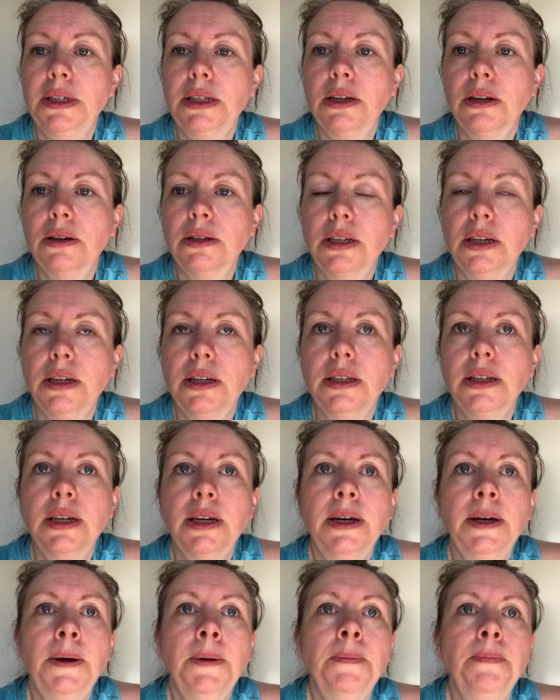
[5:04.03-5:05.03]
started.
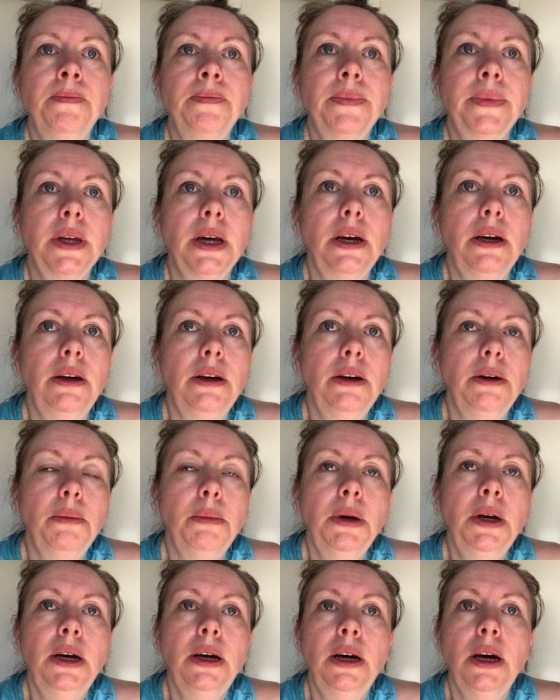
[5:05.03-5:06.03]

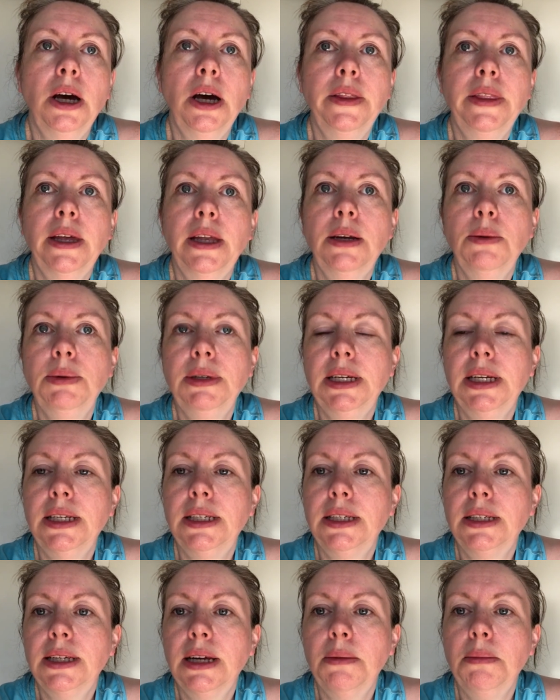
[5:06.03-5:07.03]
And then we
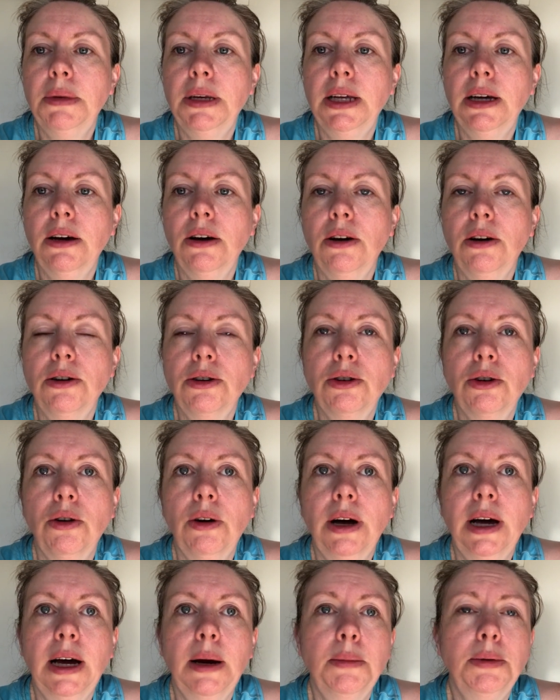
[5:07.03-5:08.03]
did 10-minute
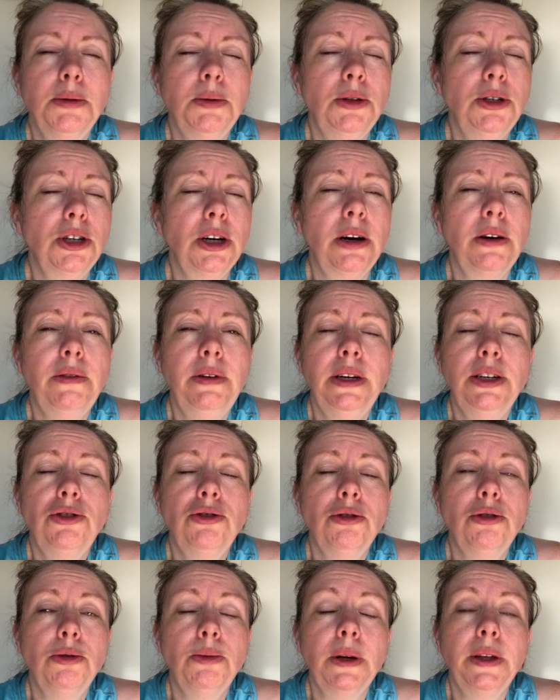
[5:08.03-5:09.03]
hardcore abs, which I really
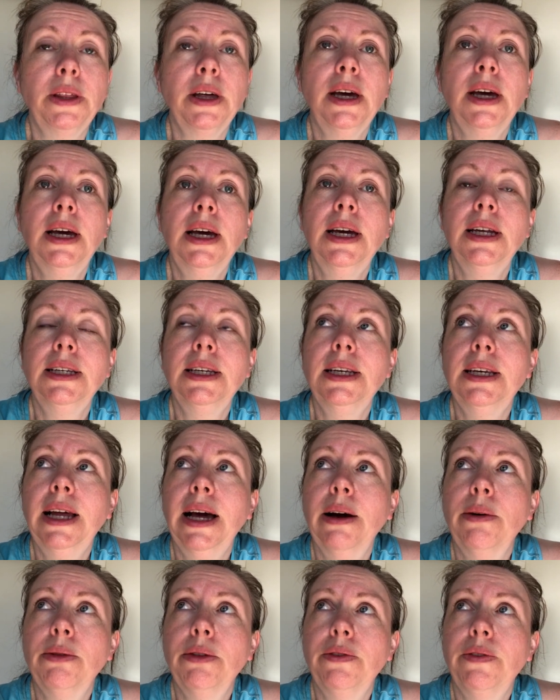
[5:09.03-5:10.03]
struggled with. Didn't
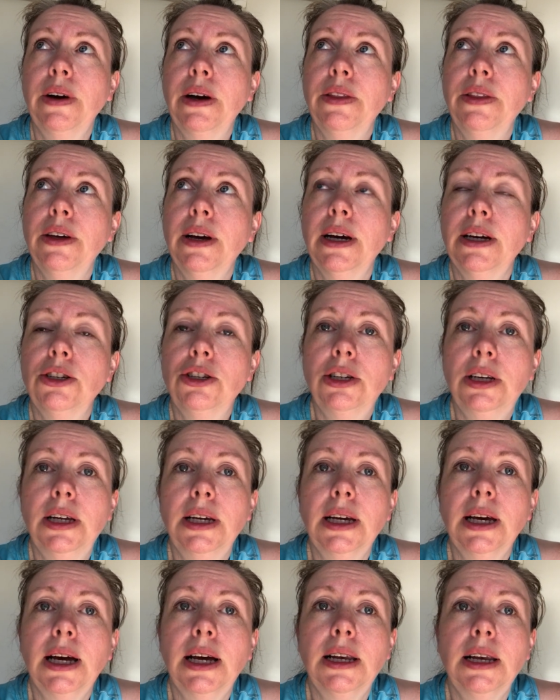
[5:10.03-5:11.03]
help the fact that
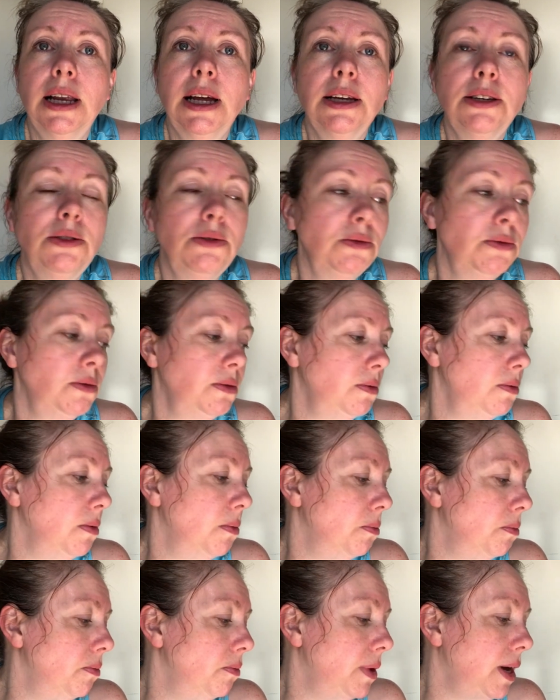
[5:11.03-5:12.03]
actually I
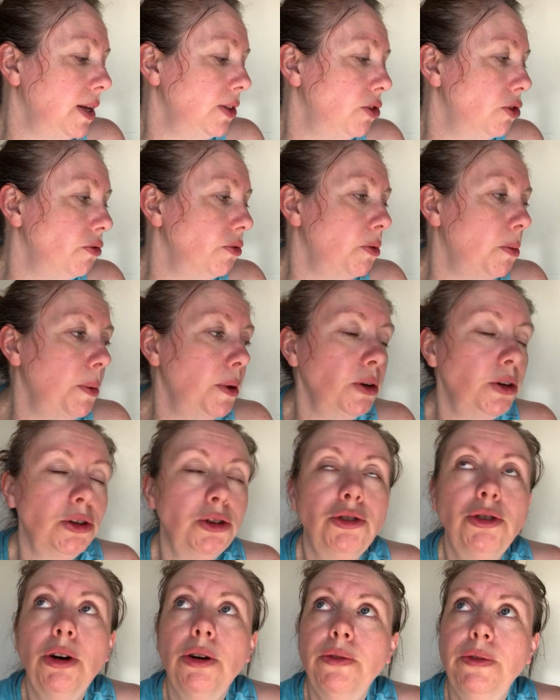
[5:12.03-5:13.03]
had the remote
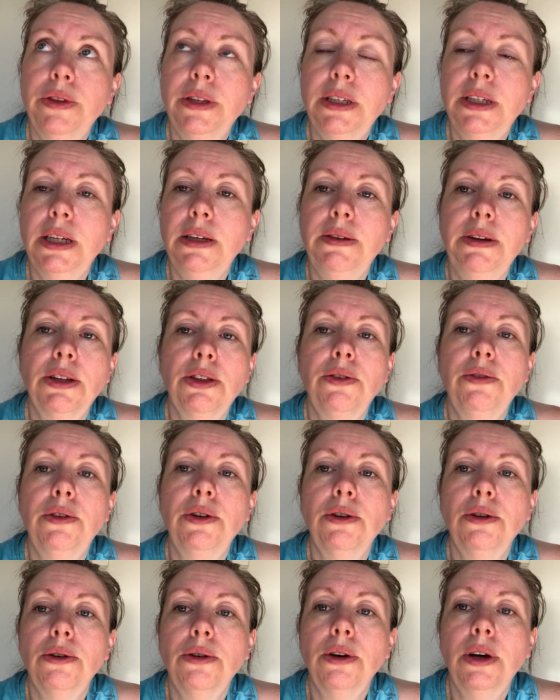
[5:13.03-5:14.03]
control for the TV on the
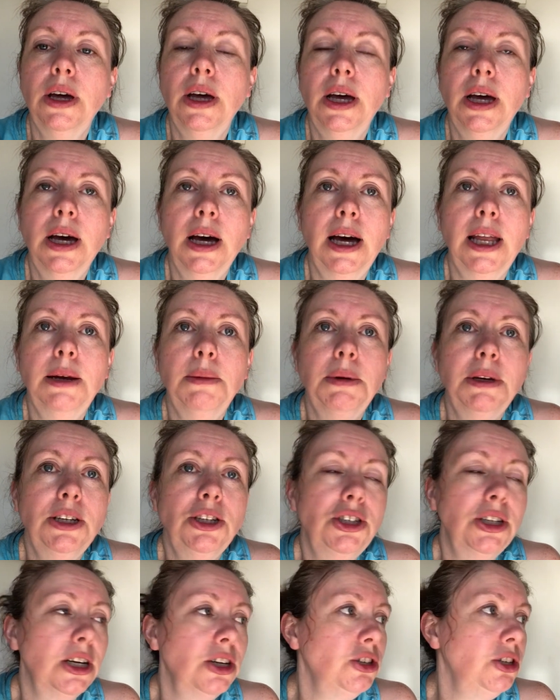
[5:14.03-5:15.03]
floor, and I
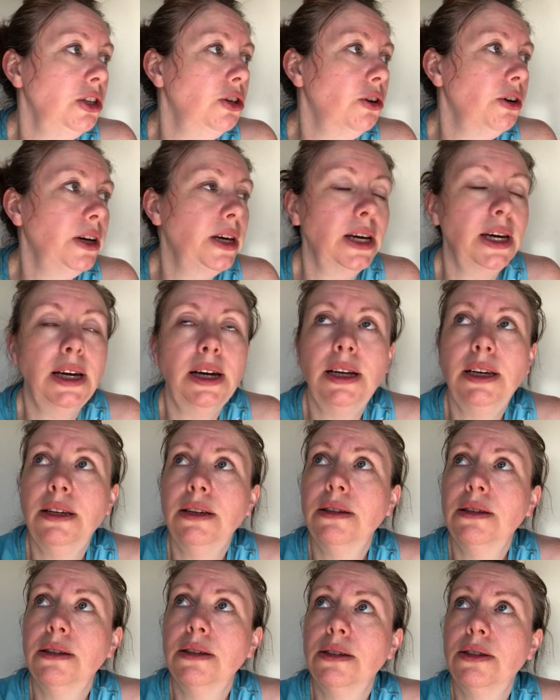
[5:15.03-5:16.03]
managed to actually knock it
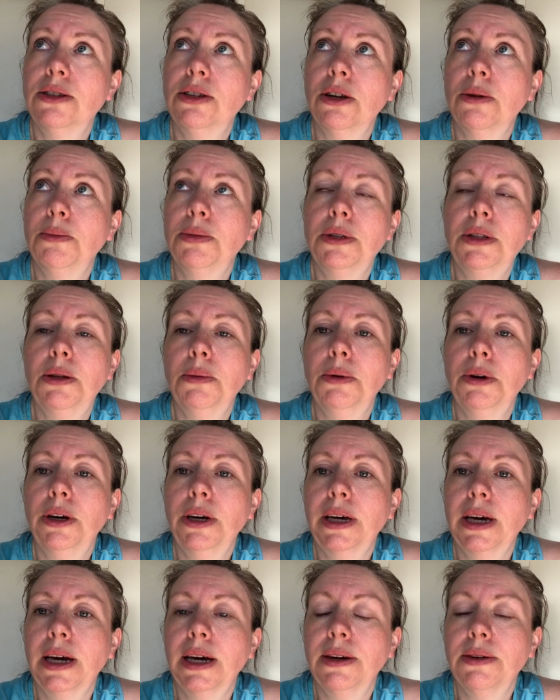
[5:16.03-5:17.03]
and stop the
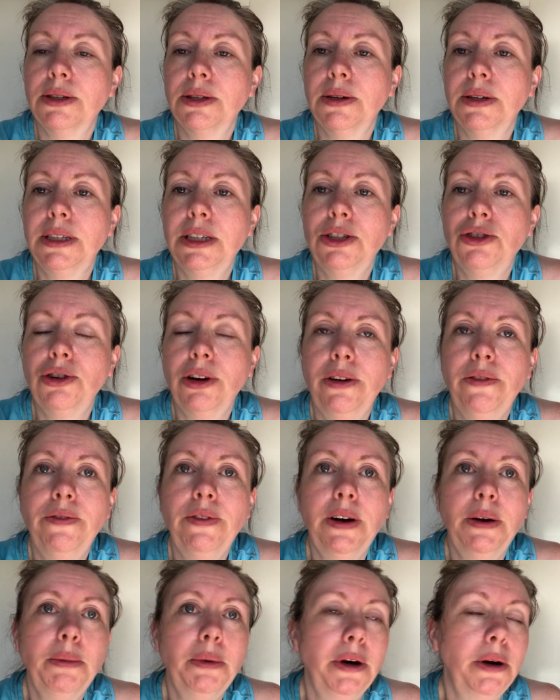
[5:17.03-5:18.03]
workout. So I had to try and
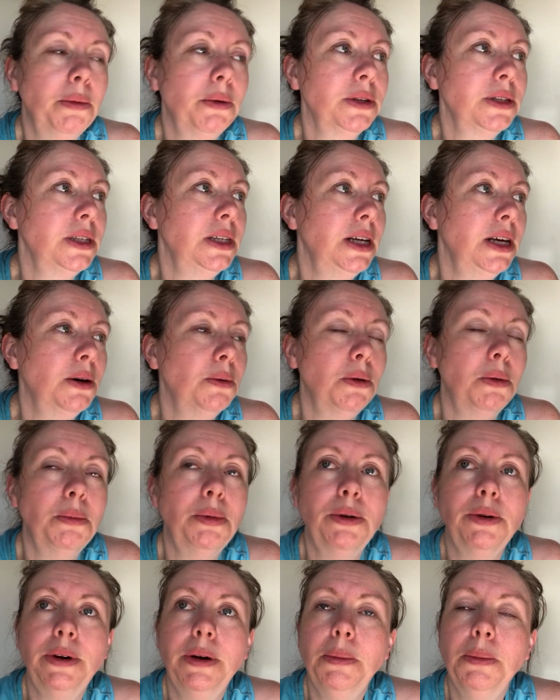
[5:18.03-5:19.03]
find where I was in it at one
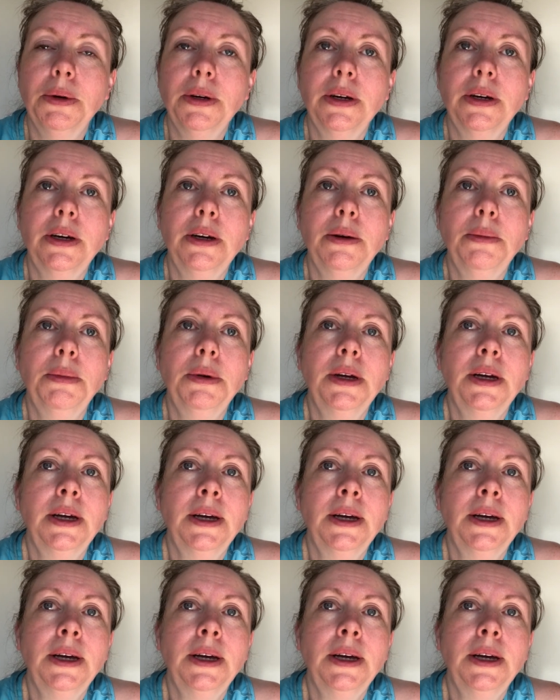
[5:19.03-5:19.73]
point. But